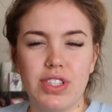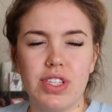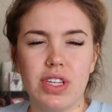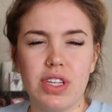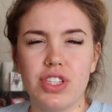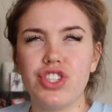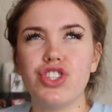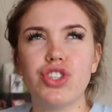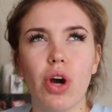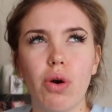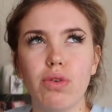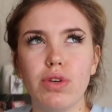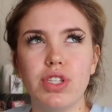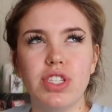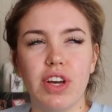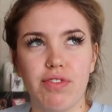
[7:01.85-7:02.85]
it's it's
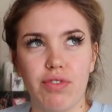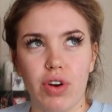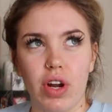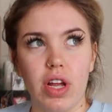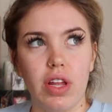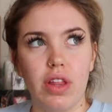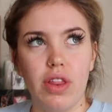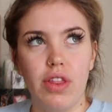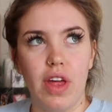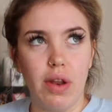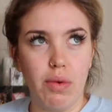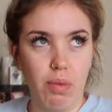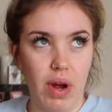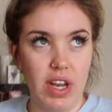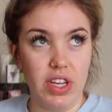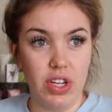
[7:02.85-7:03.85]
so different
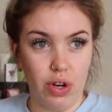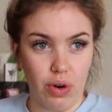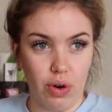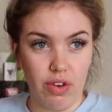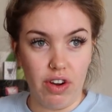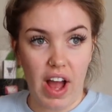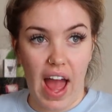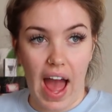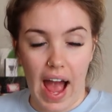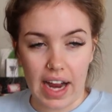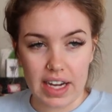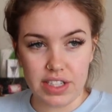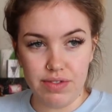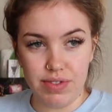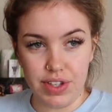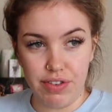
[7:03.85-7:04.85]
than when you're
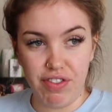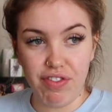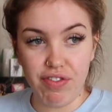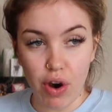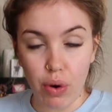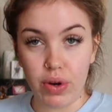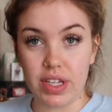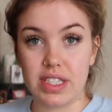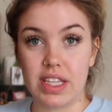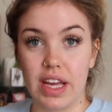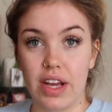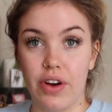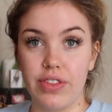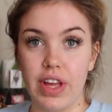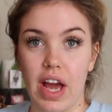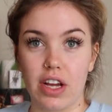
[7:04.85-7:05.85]
actively
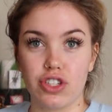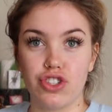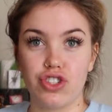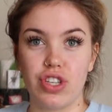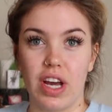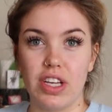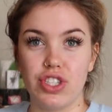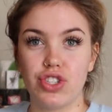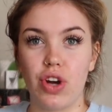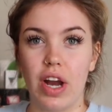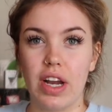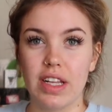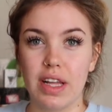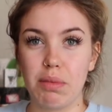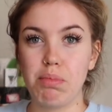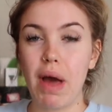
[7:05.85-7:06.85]
focusing on the exercise,
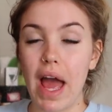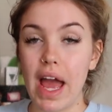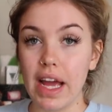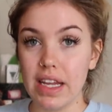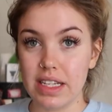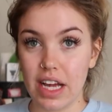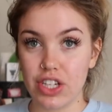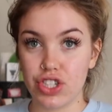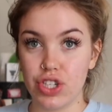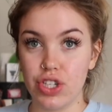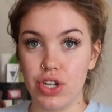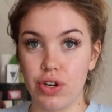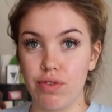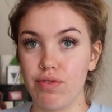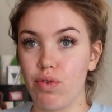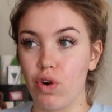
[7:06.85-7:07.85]
trying to like pay attention to
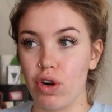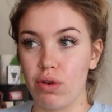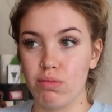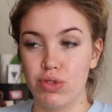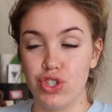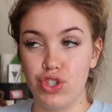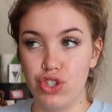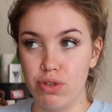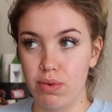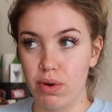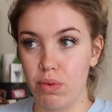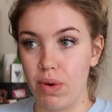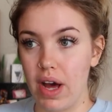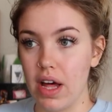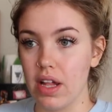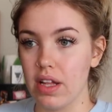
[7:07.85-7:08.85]
your form super
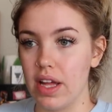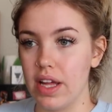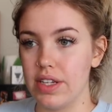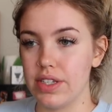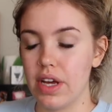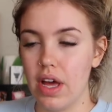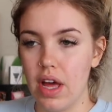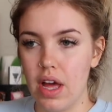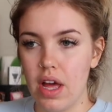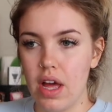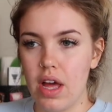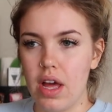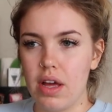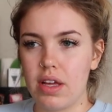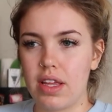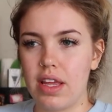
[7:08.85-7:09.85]
well and
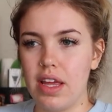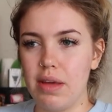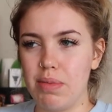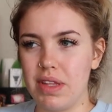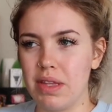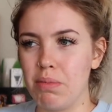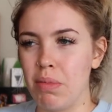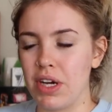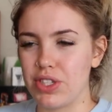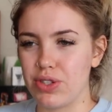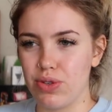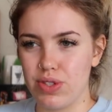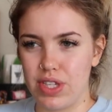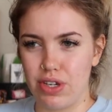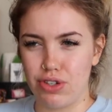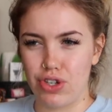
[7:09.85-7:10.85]
keeping the
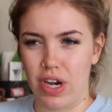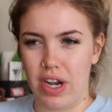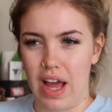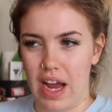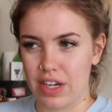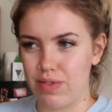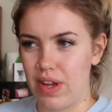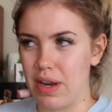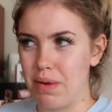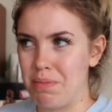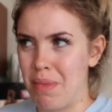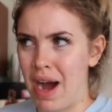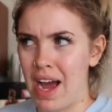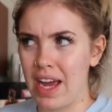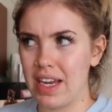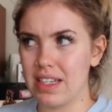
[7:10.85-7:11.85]
muscles that you're trying to activate in
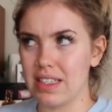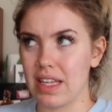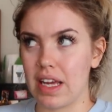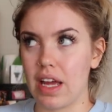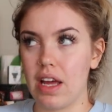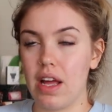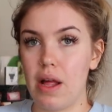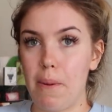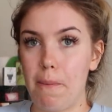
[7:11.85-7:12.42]
mind like